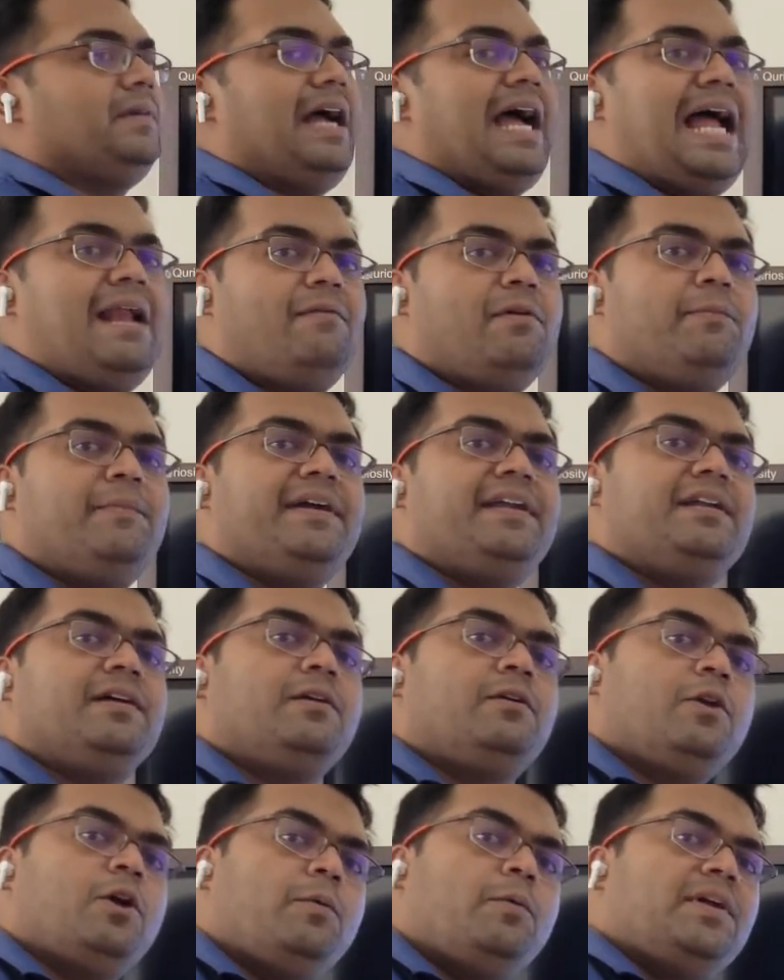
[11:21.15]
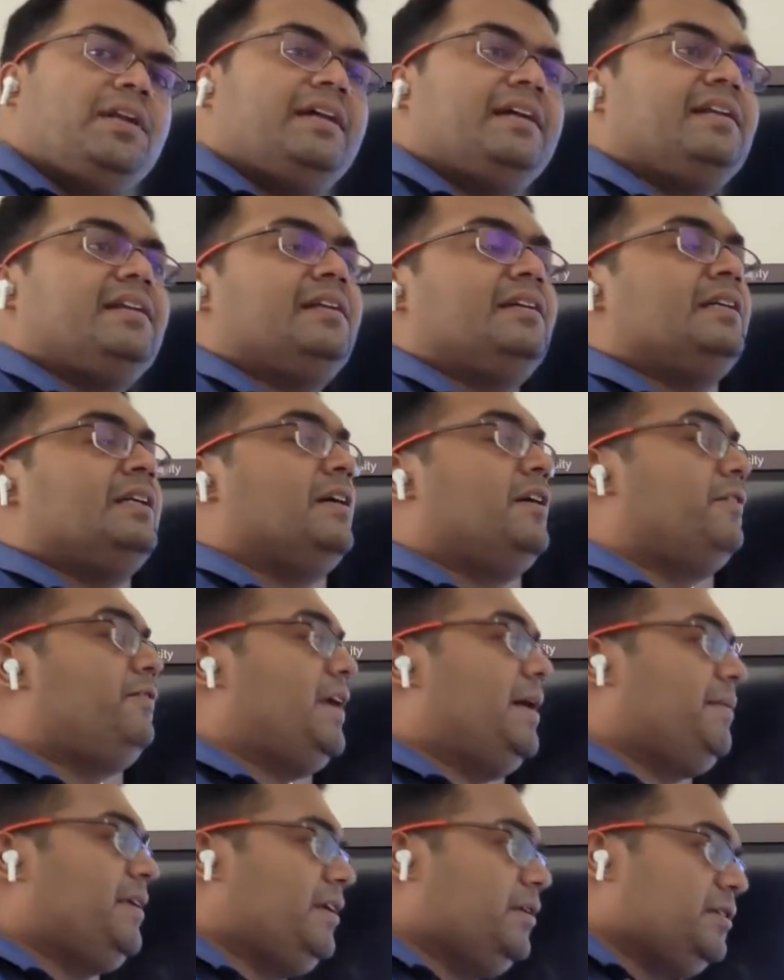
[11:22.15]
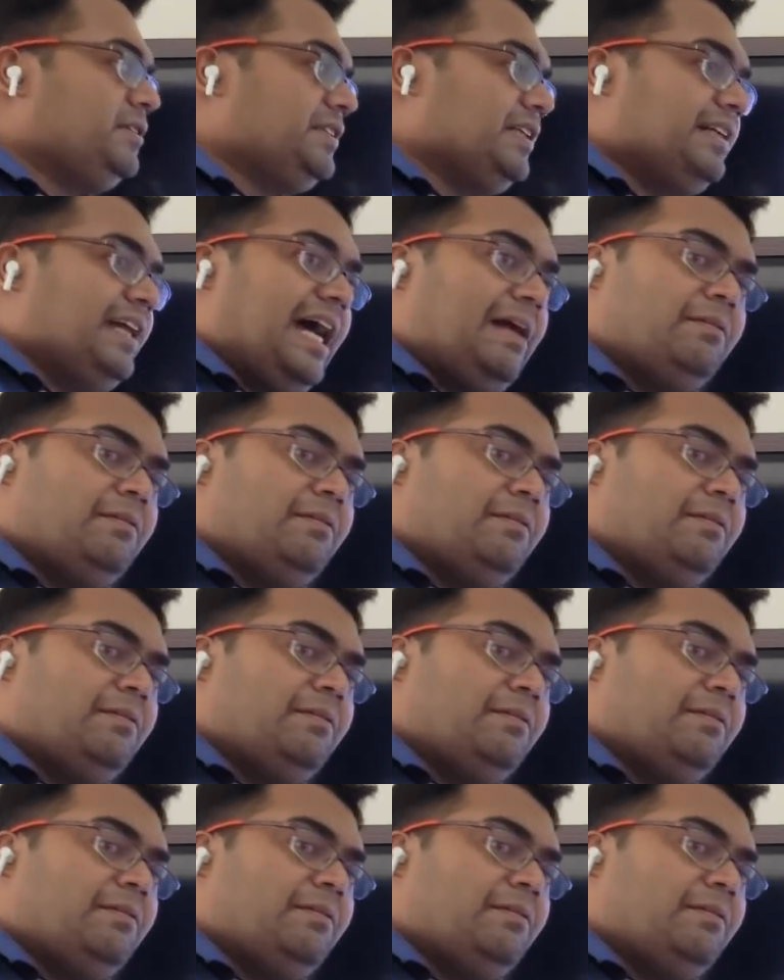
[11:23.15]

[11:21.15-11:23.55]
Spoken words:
Albumin, globulin, fibrinogen.